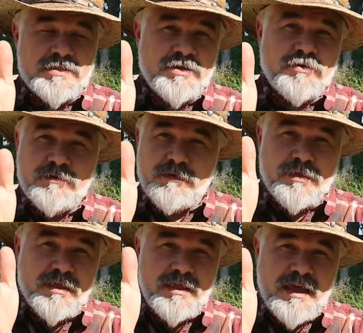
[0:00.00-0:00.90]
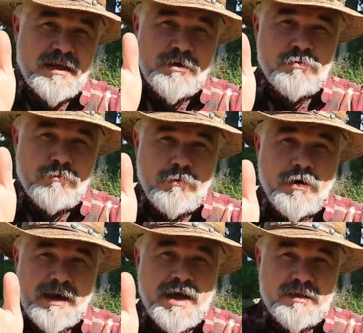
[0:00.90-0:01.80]
so they don't
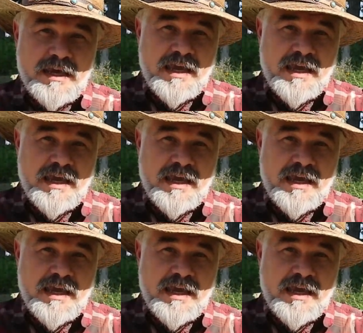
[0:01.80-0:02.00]
work out.